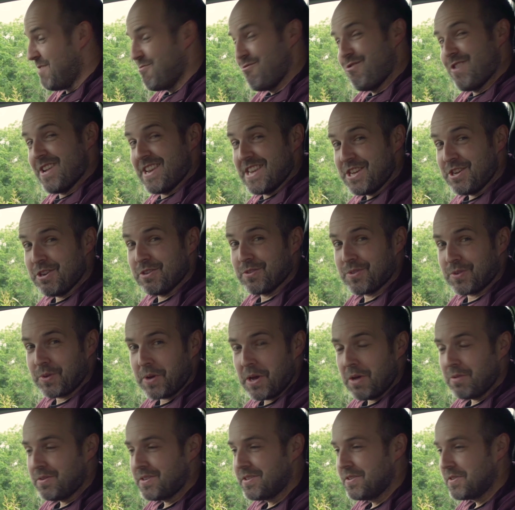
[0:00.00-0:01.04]
really good.
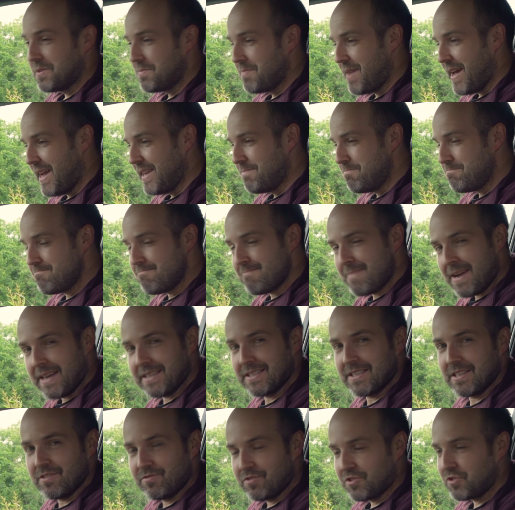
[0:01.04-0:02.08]
Toyota has made
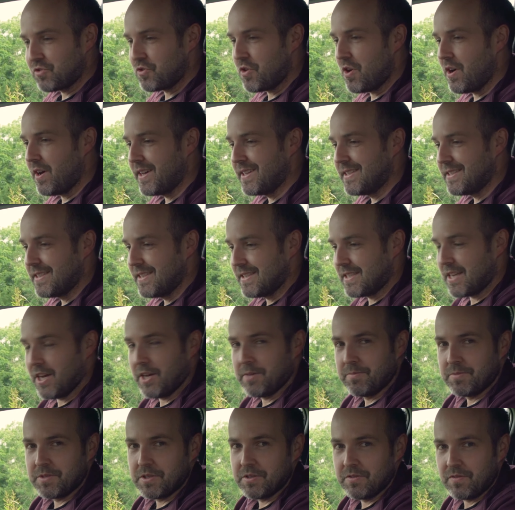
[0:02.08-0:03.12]
massive strides in
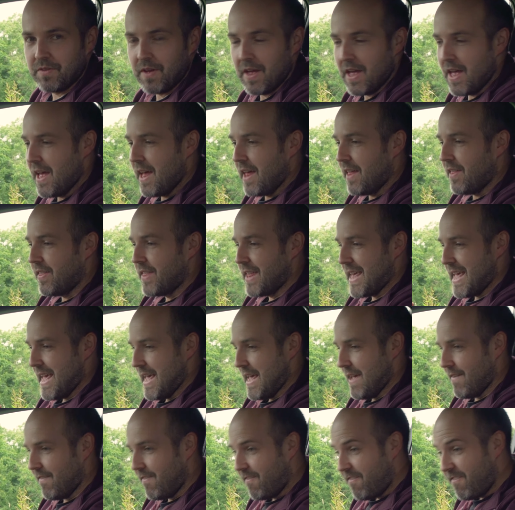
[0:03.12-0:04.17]
terms of
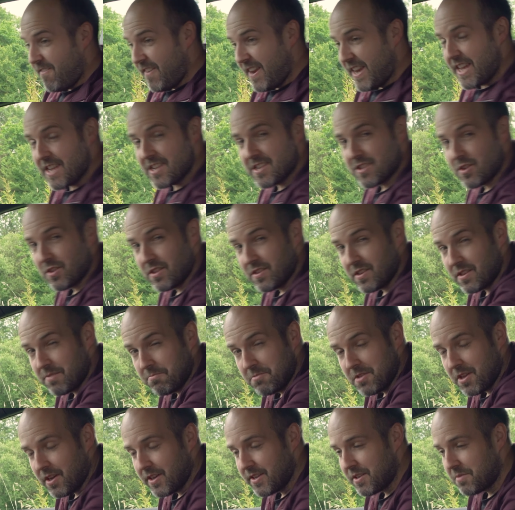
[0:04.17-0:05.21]
the finish,
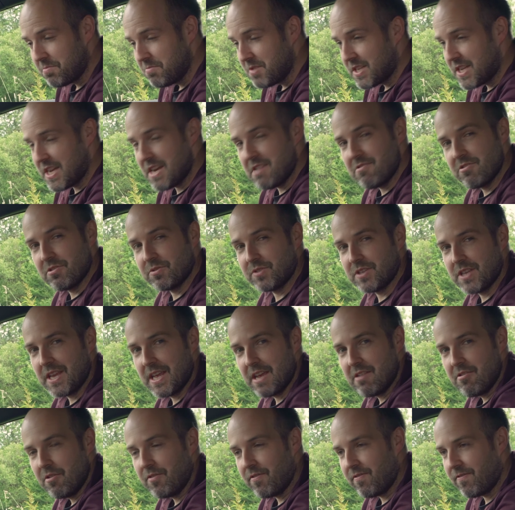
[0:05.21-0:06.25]
some nice materials in
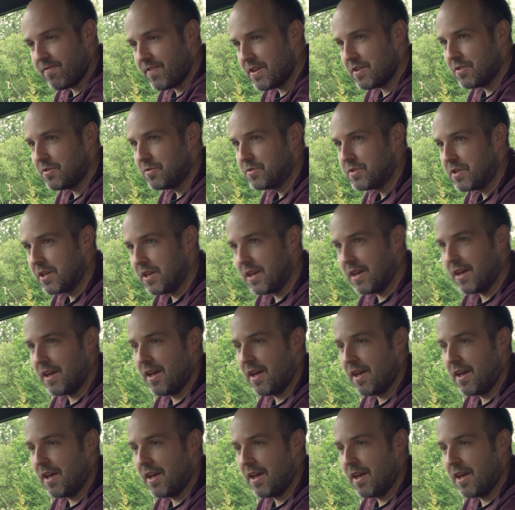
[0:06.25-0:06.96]
here. It feels